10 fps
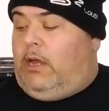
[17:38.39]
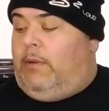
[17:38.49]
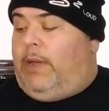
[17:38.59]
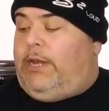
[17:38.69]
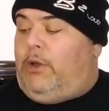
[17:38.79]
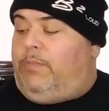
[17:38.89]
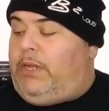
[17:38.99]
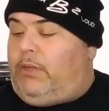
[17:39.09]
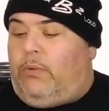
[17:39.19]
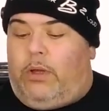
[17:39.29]
I know
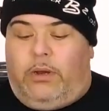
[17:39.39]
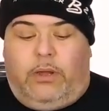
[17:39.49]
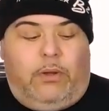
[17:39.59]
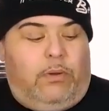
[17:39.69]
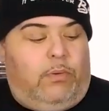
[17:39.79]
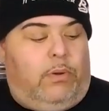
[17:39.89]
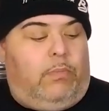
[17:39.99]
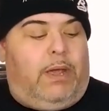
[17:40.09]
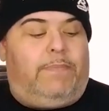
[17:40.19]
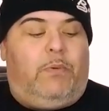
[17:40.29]
B2 Audio
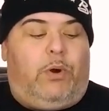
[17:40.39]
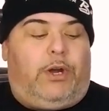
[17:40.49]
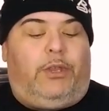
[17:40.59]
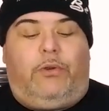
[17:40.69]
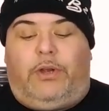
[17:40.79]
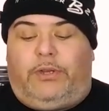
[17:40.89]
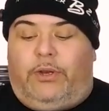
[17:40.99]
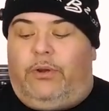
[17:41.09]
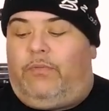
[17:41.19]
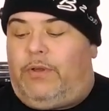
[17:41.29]
might be working through
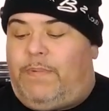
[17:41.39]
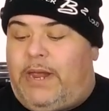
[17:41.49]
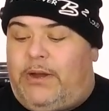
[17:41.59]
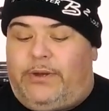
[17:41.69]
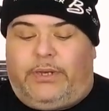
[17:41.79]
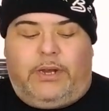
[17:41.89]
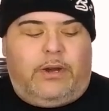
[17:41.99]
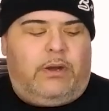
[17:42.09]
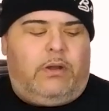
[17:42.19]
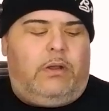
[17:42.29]
us to do repairs
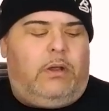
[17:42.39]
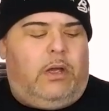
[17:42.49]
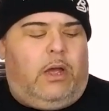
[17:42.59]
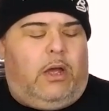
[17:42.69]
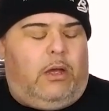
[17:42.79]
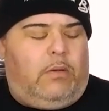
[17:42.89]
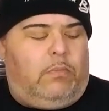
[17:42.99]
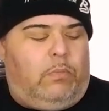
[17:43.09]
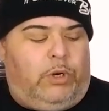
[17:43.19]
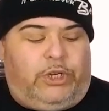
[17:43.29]
here,
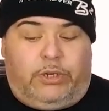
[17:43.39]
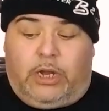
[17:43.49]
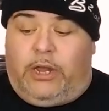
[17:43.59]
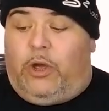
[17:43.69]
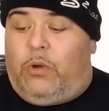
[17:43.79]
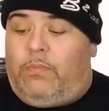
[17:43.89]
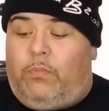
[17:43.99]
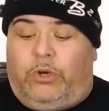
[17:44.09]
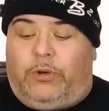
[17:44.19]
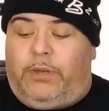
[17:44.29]
which is, I
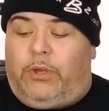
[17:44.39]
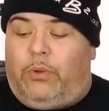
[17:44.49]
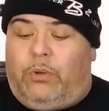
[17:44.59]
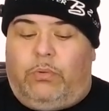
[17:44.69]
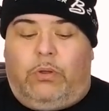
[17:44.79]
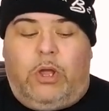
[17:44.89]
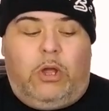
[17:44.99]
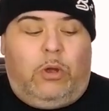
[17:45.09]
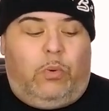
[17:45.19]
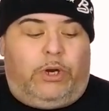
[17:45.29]
hope, which would be
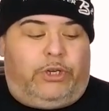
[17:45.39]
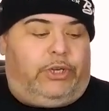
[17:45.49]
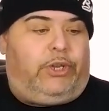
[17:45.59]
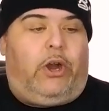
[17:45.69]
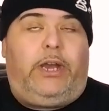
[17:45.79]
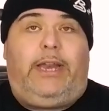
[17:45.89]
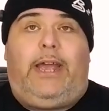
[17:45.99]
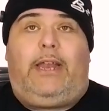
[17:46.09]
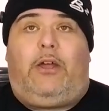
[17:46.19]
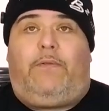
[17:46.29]
cool. We're just
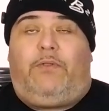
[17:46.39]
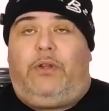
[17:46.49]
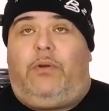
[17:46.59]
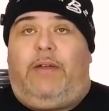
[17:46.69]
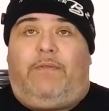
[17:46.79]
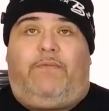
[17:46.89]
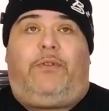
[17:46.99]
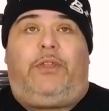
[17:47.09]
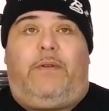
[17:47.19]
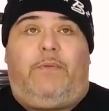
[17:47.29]
starting that off new, having a
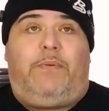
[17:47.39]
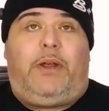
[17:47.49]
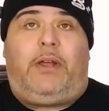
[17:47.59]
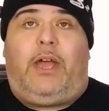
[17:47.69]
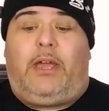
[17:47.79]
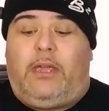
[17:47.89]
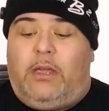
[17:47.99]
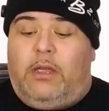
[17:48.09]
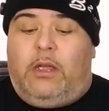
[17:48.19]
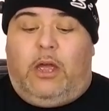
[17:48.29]
full-time repair
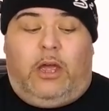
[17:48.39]
guy.